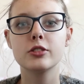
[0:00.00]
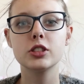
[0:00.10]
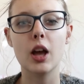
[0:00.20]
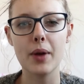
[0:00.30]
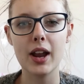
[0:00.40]

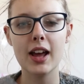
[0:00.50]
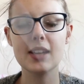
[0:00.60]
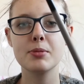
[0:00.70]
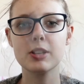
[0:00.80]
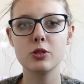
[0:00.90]
Zoella
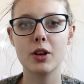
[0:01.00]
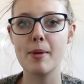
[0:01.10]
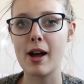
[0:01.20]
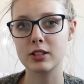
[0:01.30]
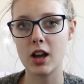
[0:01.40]
had been talking
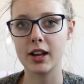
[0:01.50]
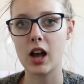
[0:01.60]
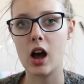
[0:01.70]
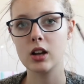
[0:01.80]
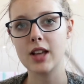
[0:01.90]
about tight
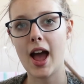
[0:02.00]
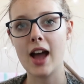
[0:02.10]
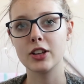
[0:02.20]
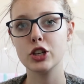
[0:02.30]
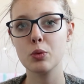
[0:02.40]
curls,
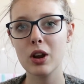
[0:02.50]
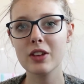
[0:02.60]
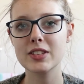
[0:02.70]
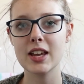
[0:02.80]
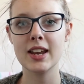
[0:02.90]
and you will
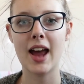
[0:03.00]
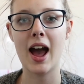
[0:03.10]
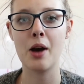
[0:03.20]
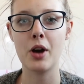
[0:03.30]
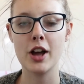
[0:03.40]
have seen
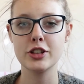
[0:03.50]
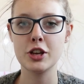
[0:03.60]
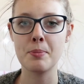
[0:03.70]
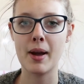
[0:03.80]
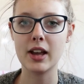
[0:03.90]
how I
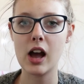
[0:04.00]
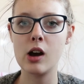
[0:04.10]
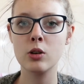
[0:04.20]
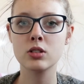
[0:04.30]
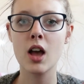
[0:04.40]
do my
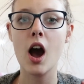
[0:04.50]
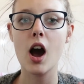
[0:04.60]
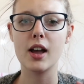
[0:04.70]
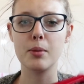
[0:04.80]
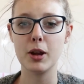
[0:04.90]
curls.
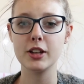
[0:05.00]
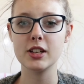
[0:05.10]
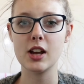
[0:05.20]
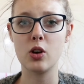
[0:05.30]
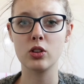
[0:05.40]
I
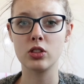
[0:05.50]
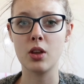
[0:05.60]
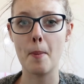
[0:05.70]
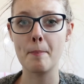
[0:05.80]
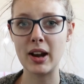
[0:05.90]
uploaded it
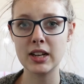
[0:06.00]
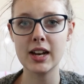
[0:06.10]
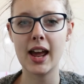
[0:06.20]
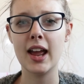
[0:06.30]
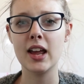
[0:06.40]
on
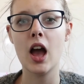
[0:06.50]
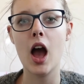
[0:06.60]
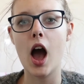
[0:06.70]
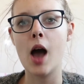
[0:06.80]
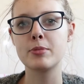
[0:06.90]
Monday,
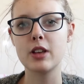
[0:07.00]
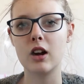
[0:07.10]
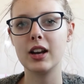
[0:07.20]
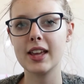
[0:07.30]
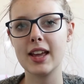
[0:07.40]
so
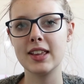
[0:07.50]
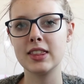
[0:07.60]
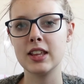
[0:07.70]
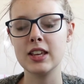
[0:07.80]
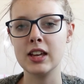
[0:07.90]
I'll link it
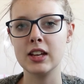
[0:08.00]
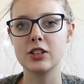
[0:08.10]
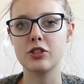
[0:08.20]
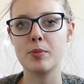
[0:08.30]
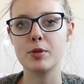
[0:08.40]
in the
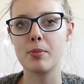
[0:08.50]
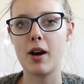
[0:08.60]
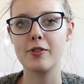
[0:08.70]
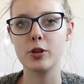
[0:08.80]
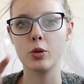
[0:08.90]
description,
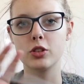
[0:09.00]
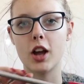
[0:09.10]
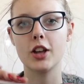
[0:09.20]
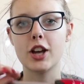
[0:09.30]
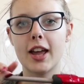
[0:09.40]
but if you want to
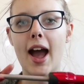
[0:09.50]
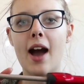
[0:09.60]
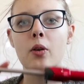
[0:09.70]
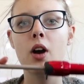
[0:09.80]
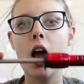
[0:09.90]
go and check it
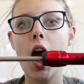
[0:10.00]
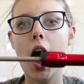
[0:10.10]
out.